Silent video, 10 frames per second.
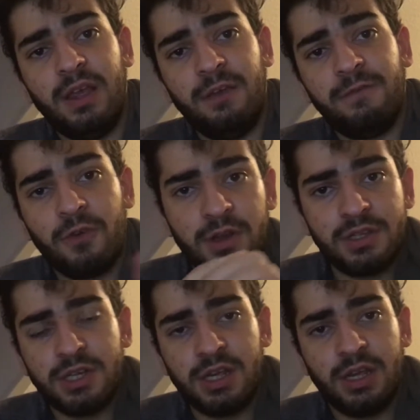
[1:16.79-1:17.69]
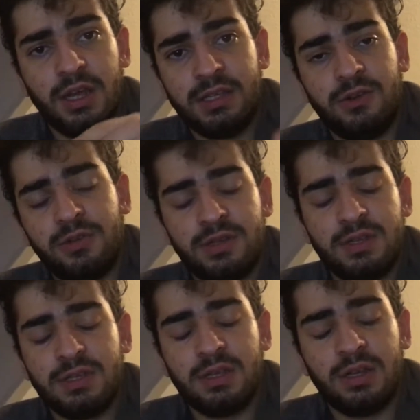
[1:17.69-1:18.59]
E43 in 0 to
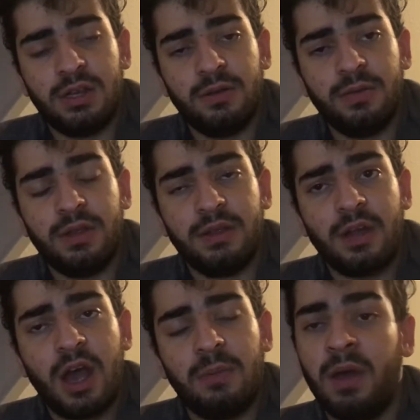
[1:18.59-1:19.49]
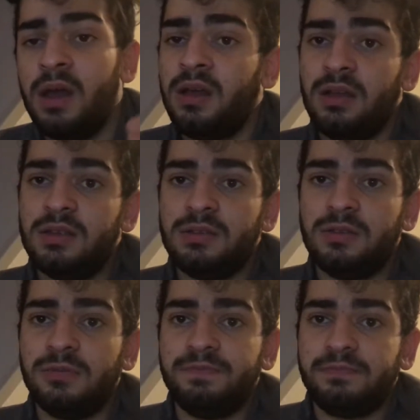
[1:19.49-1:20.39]
60 kilo time.
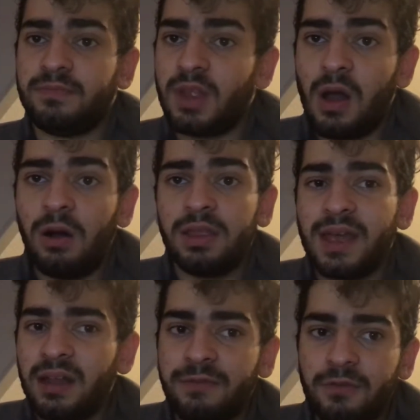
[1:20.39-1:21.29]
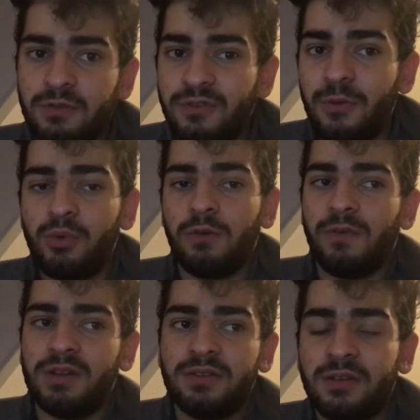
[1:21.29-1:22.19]
So all that for
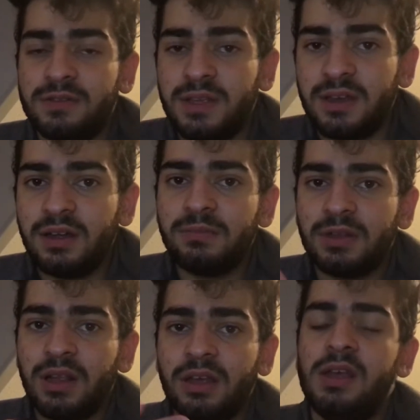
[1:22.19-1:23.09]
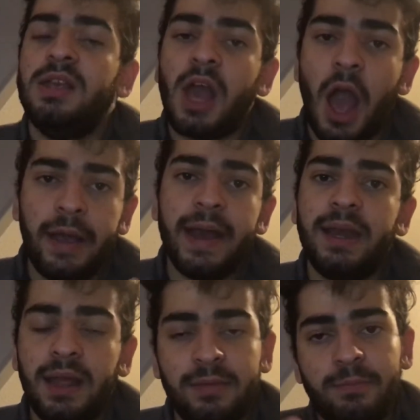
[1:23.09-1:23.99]
1.1 second, but like, yeah, I
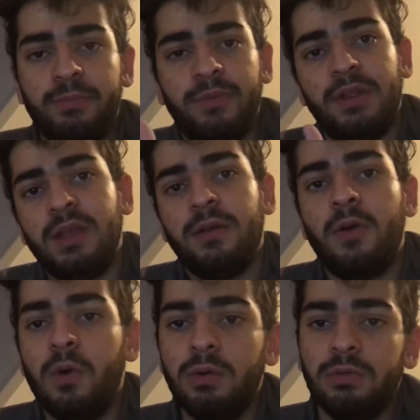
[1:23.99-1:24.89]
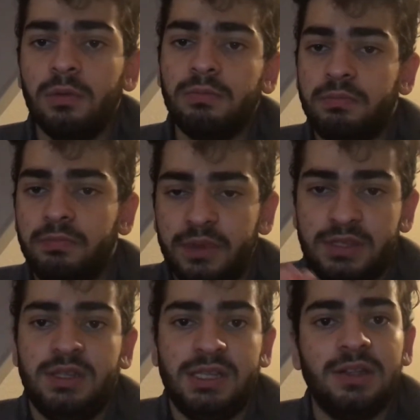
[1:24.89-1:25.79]
get it with the whole,
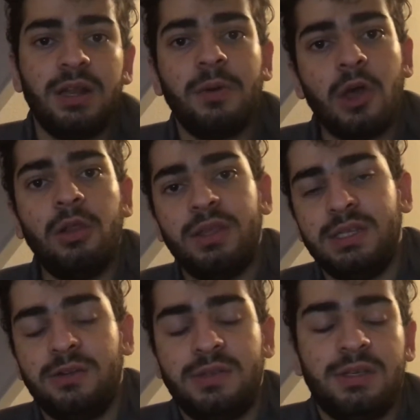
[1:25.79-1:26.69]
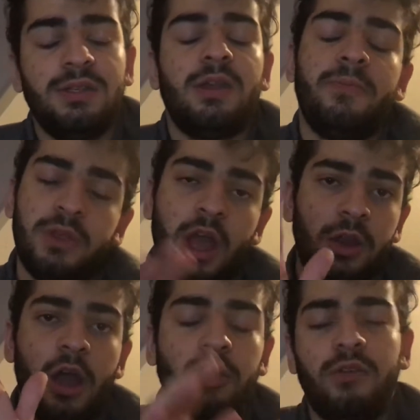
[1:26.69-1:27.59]
it's not about all the 0-60 time, but I
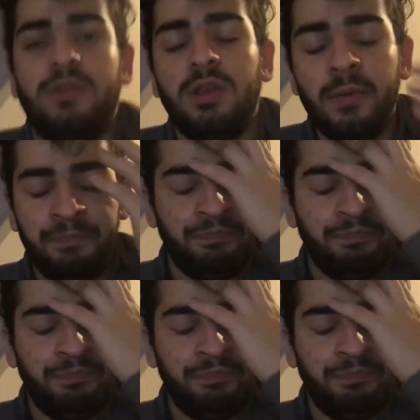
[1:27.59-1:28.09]
know on everything.